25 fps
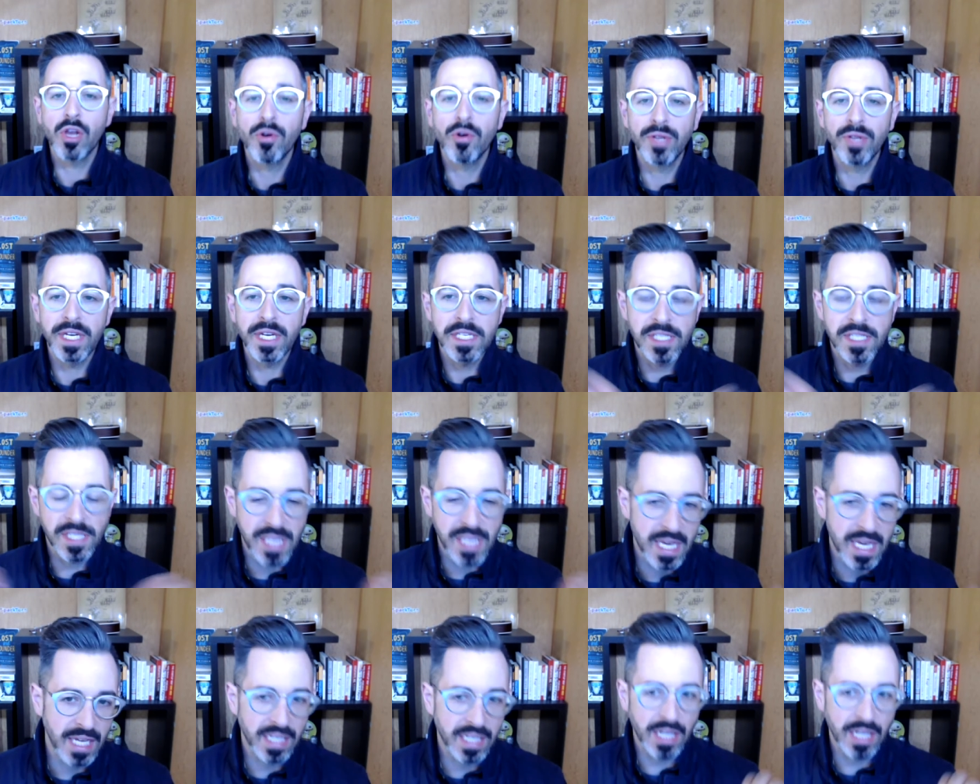
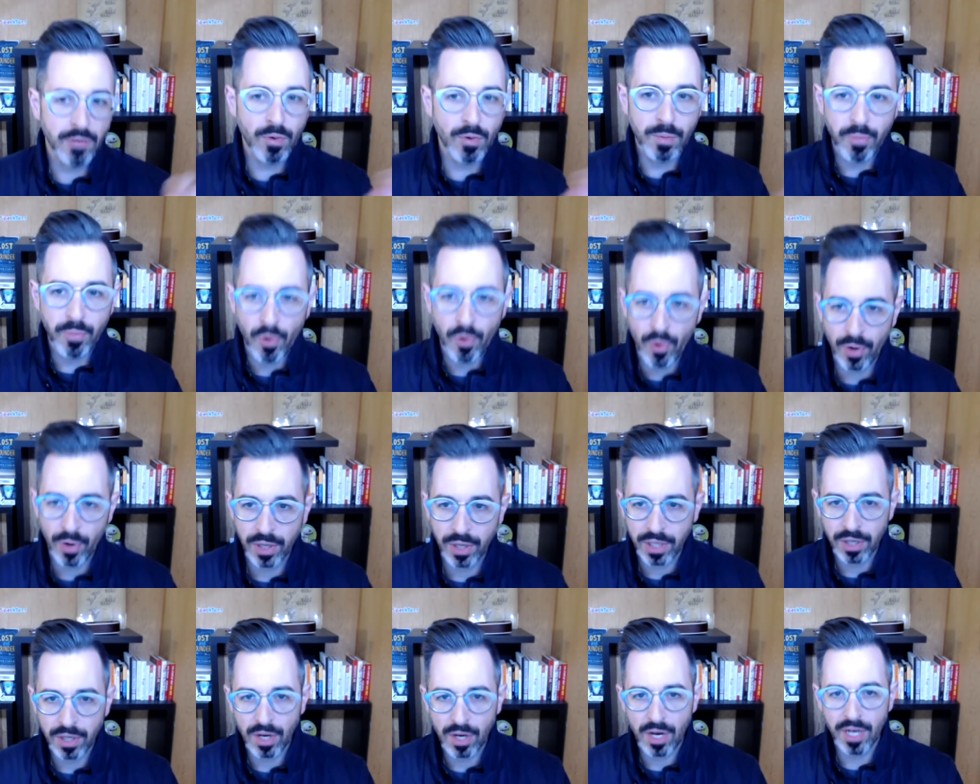seen and
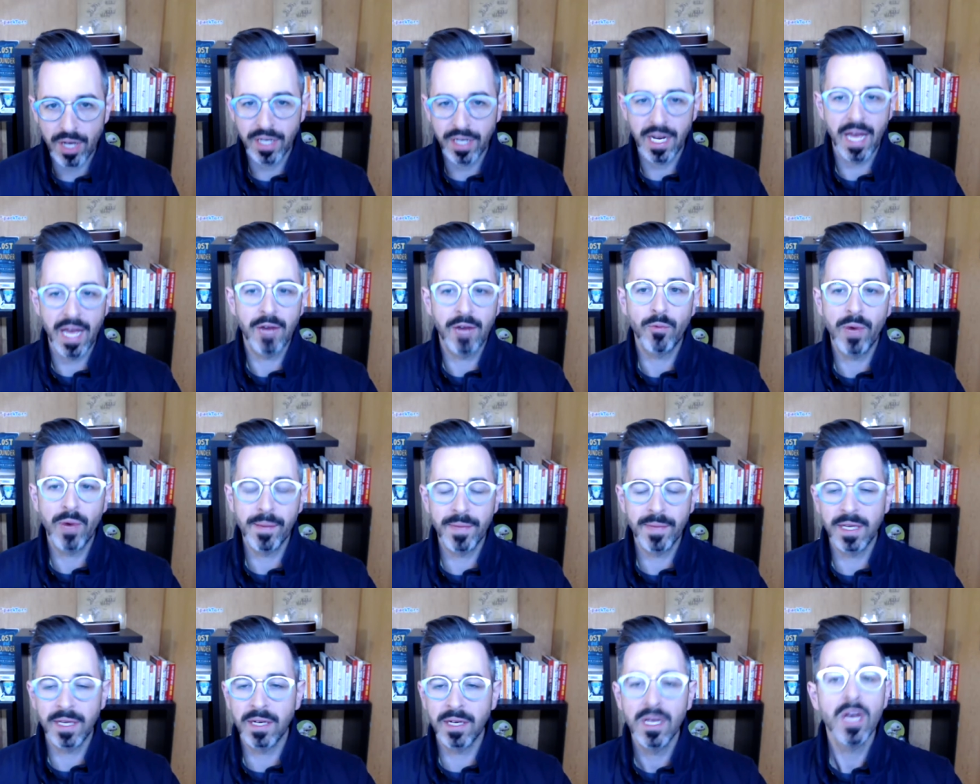reported on, and
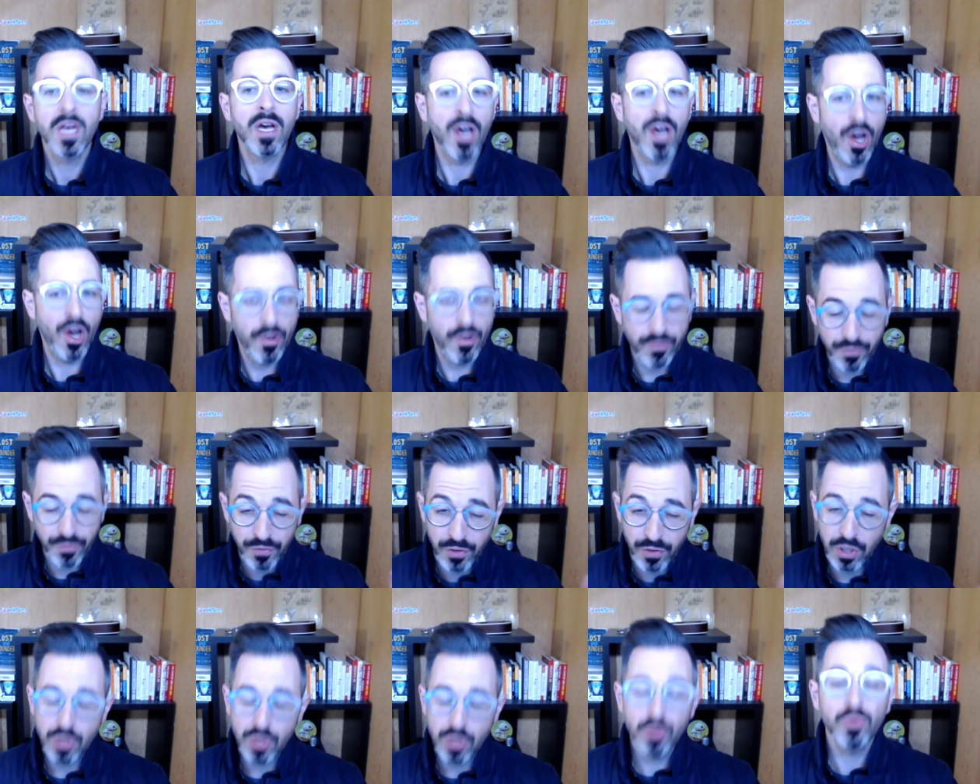women, a
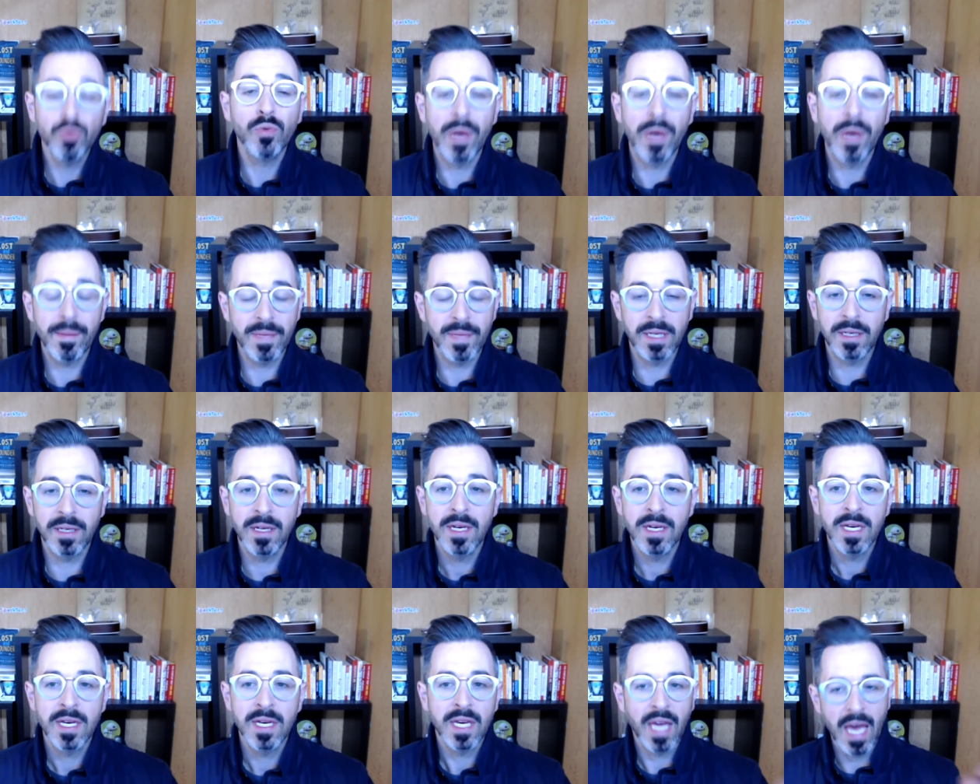few women
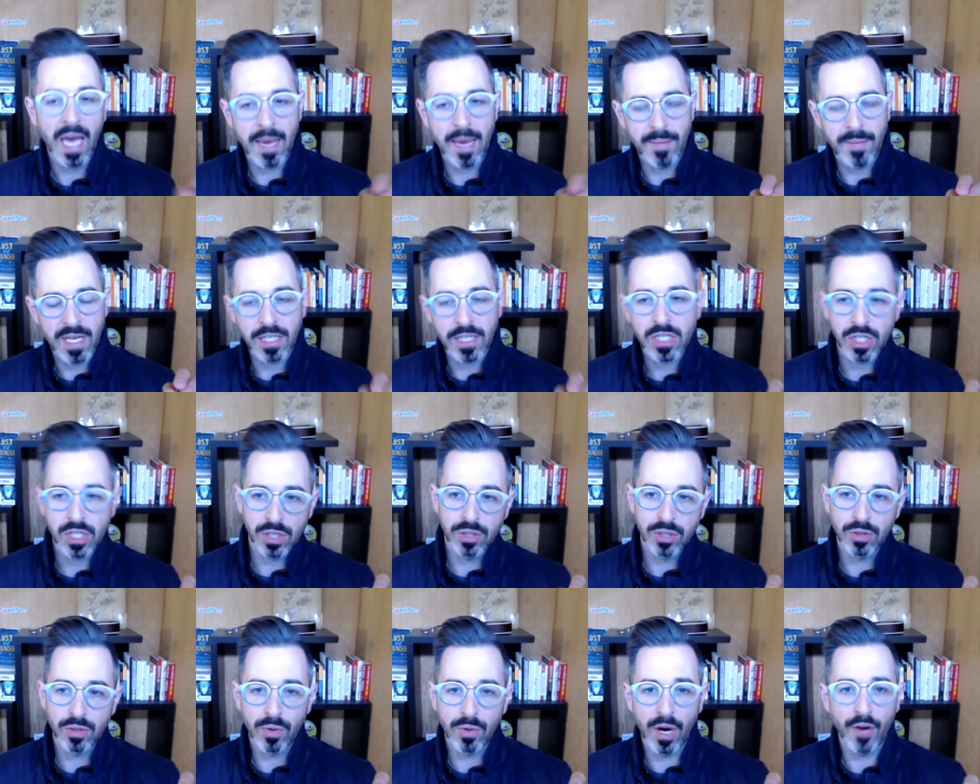came
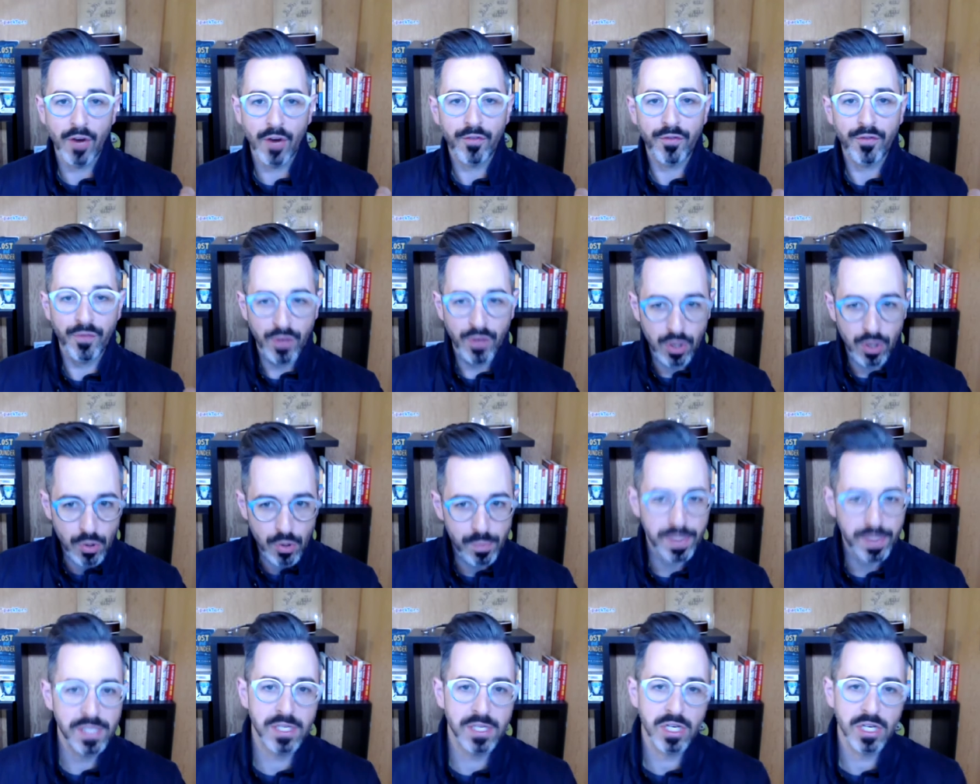into a few
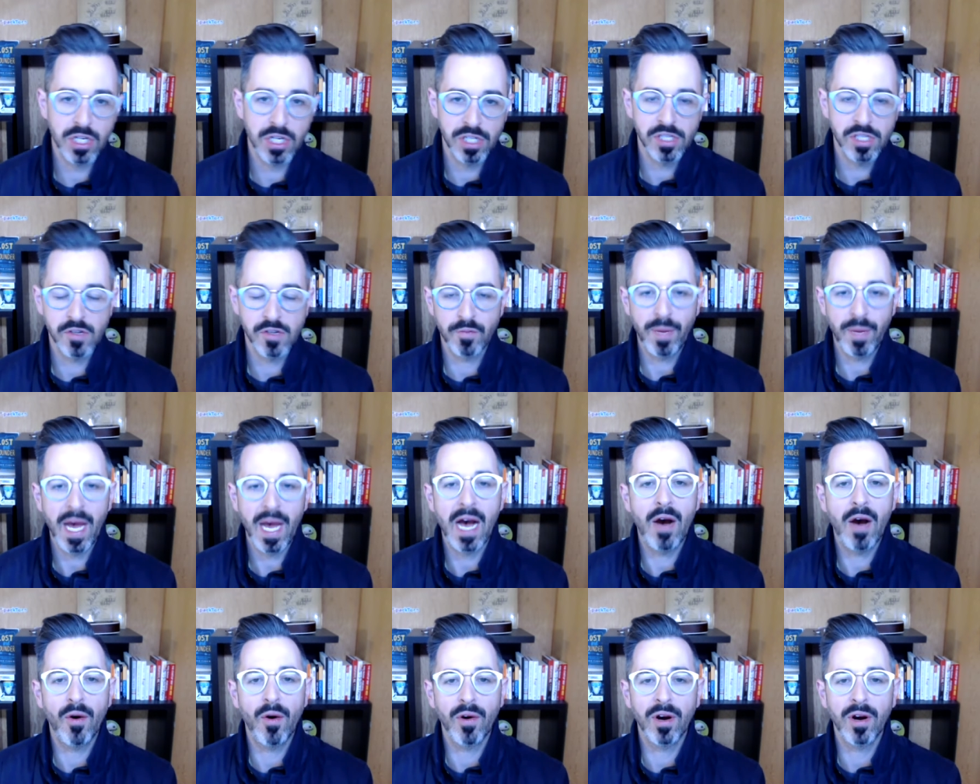positions of
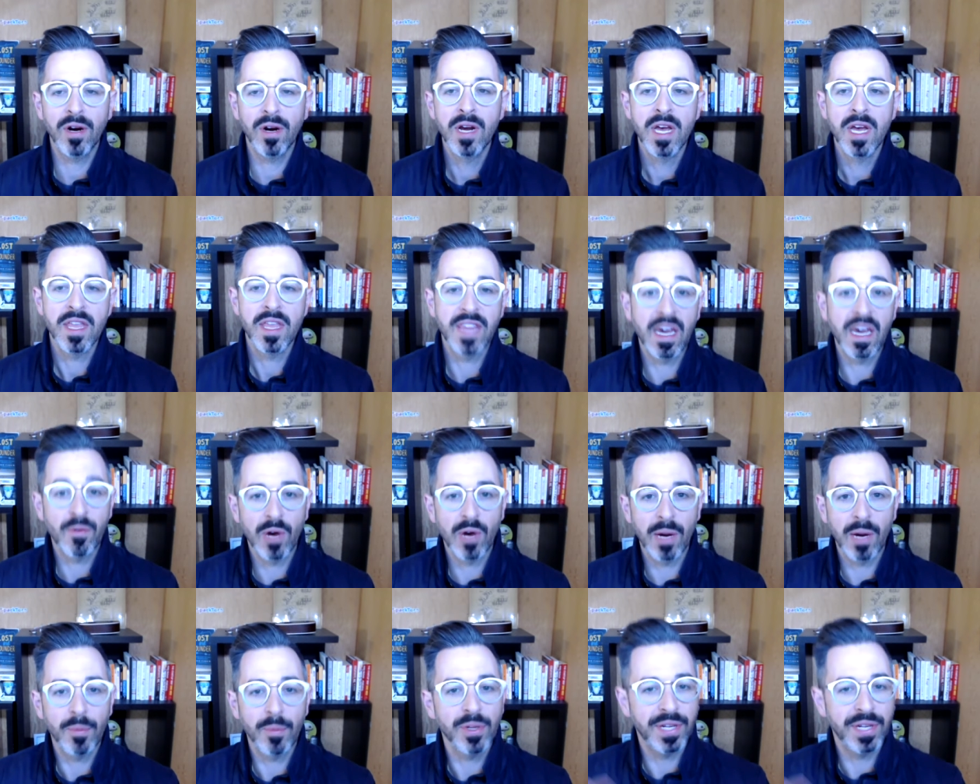power, they were
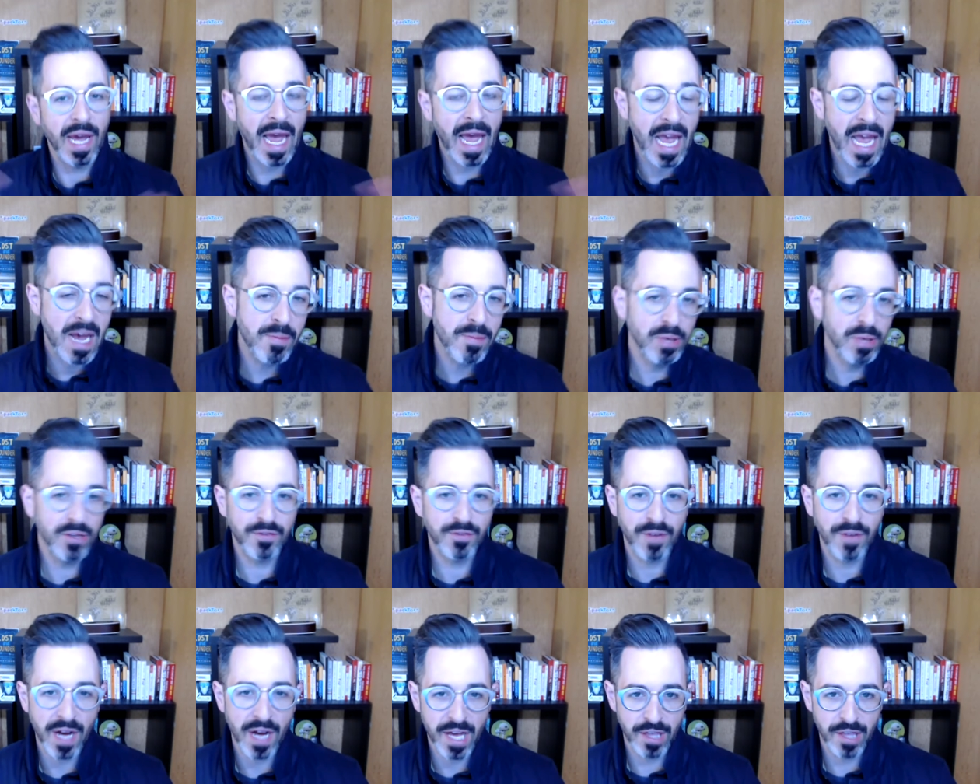able to
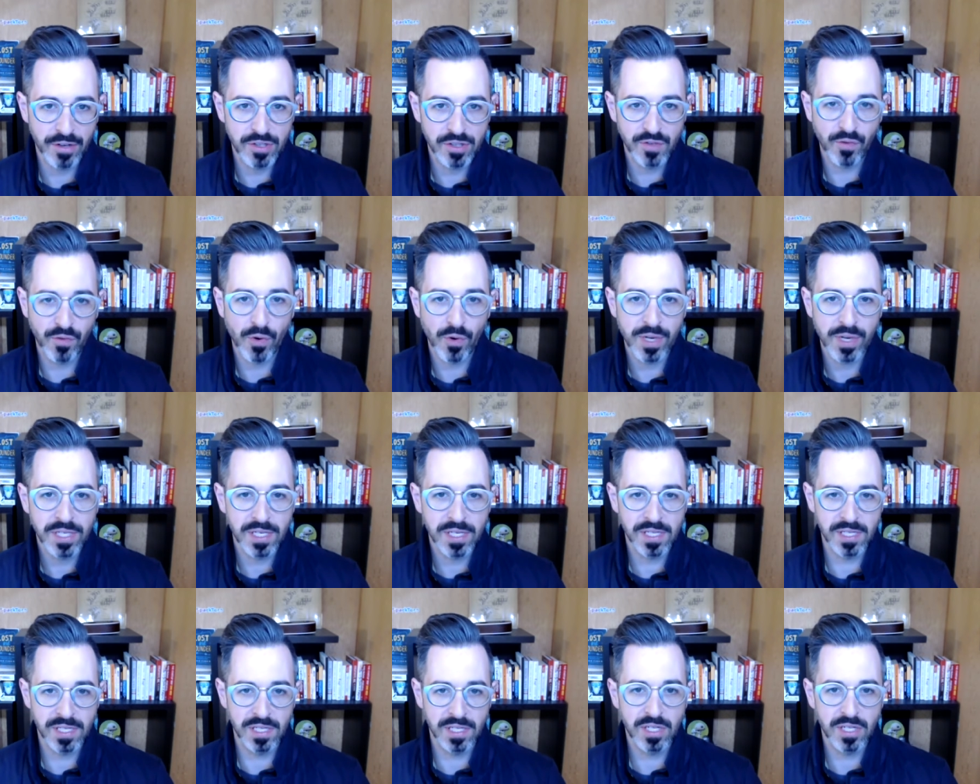amplify those
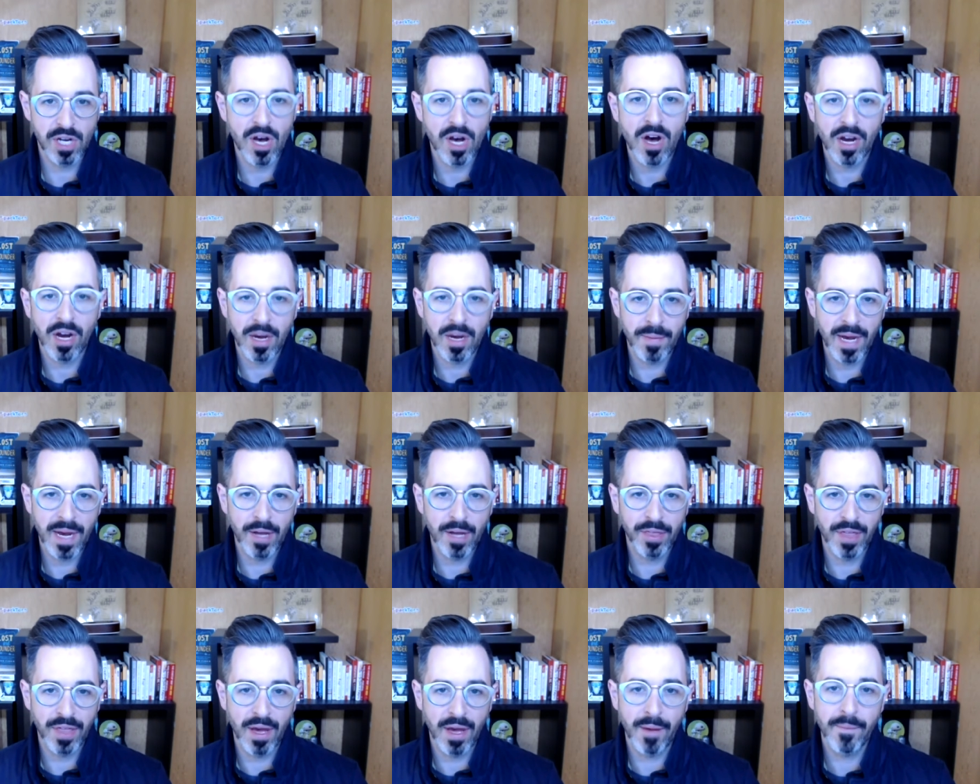voices and talk about
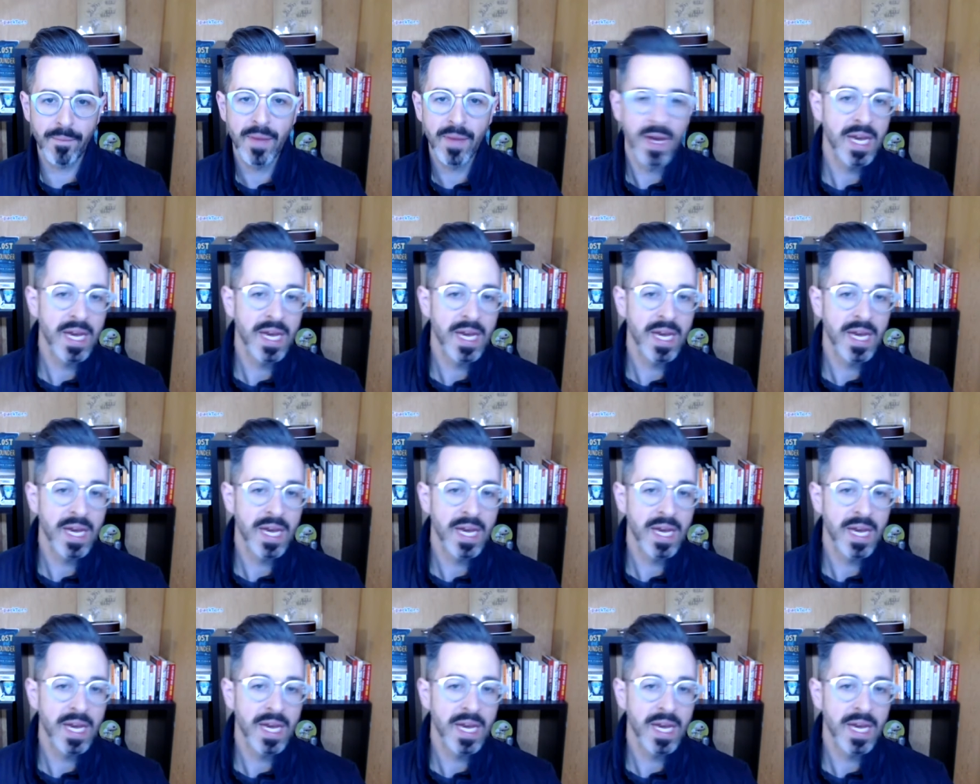them.